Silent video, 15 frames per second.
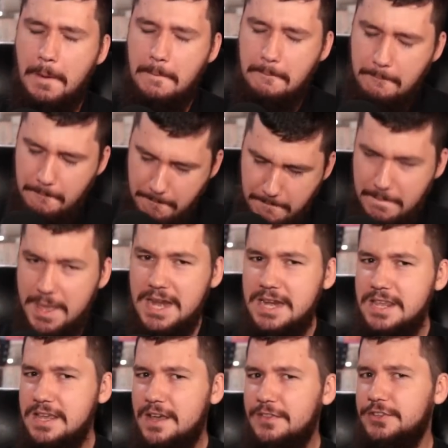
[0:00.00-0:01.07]

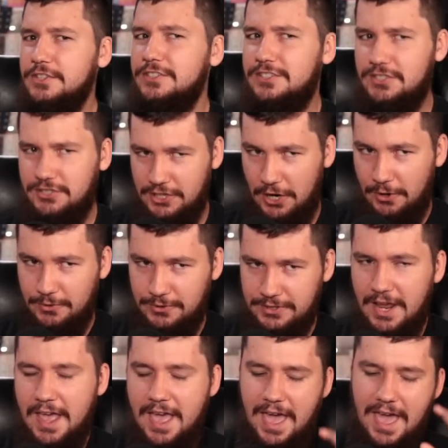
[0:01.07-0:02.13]
many others don't,
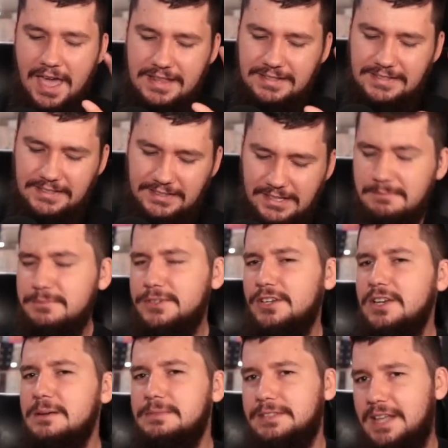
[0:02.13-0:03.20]
and
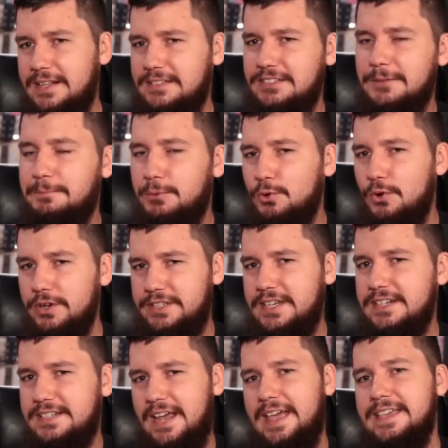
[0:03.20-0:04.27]
sometimes that support
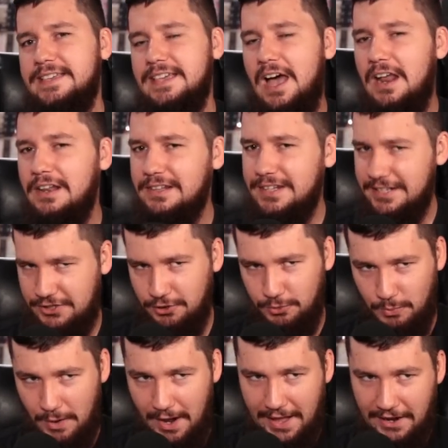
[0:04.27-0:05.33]
can take a little
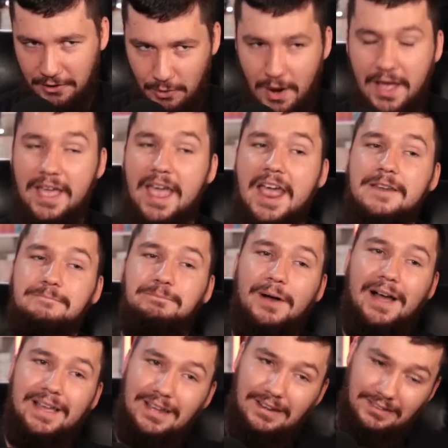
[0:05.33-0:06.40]
while. And
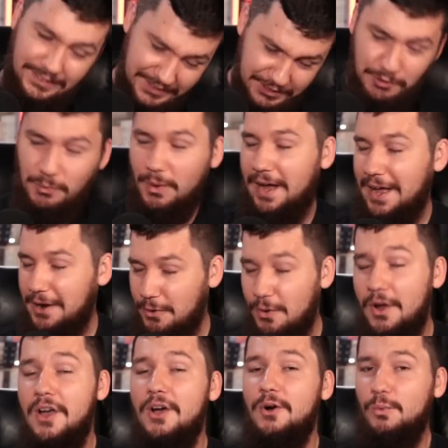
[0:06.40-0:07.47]
by a little while,
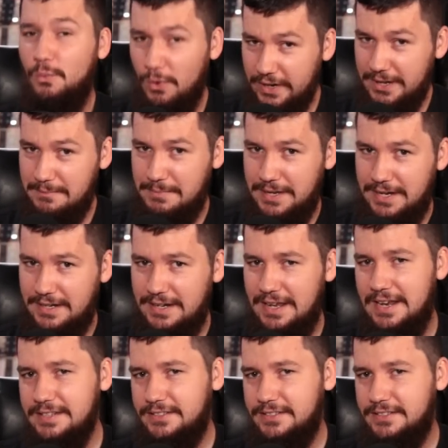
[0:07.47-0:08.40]
what I mean is